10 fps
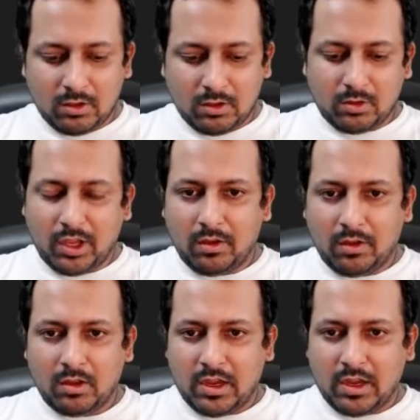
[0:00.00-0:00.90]
Okay,
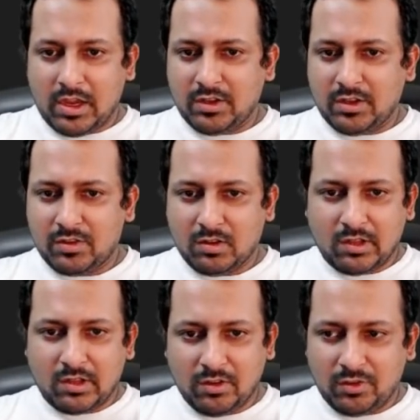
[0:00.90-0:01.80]
and
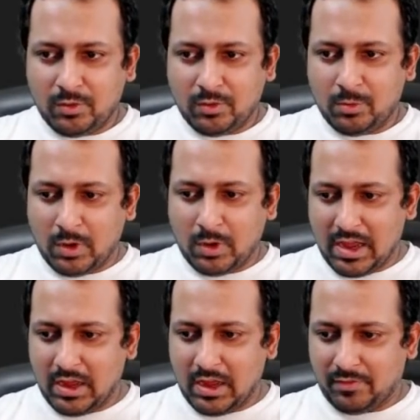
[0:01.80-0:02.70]
then you
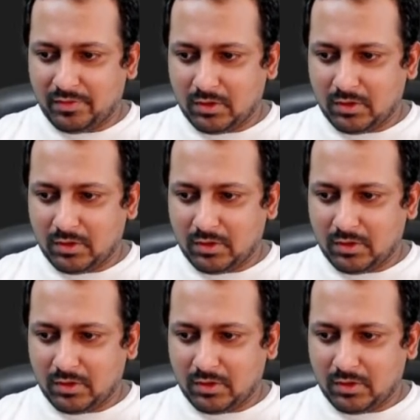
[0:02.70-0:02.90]
have